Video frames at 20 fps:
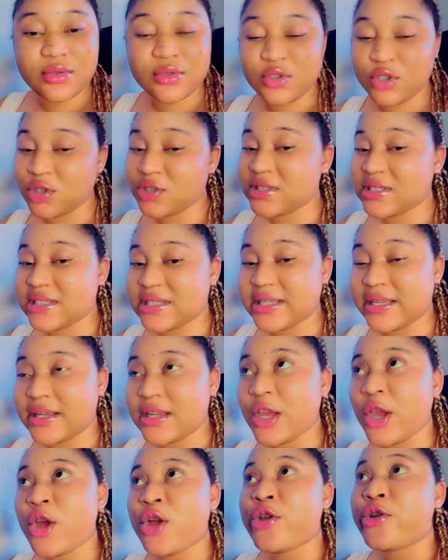Do you understand?
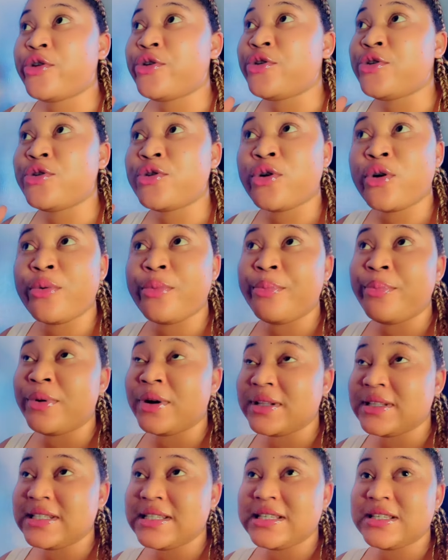
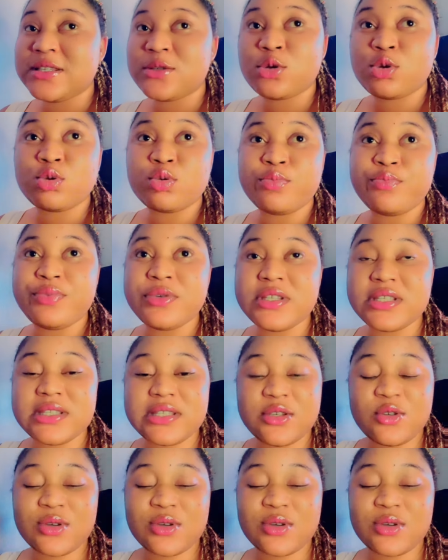Nobody is too busy.